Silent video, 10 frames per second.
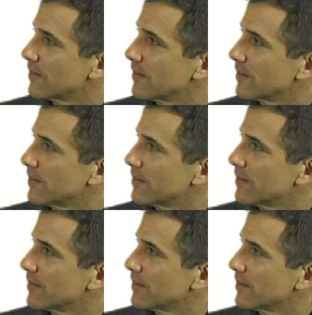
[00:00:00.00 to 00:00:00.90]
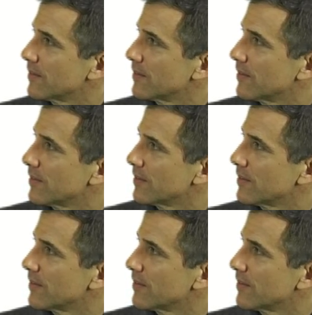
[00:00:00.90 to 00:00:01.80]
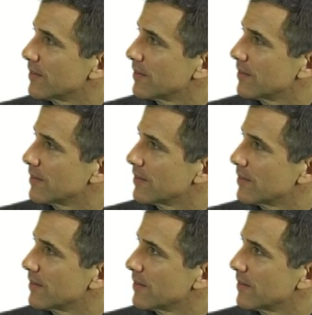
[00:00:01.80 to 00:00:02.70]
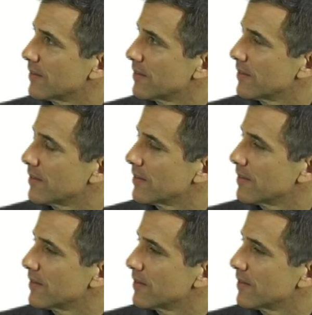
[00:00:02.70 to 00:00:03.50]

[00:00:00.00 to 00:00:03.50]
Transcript: No words are spoken by the person on screen.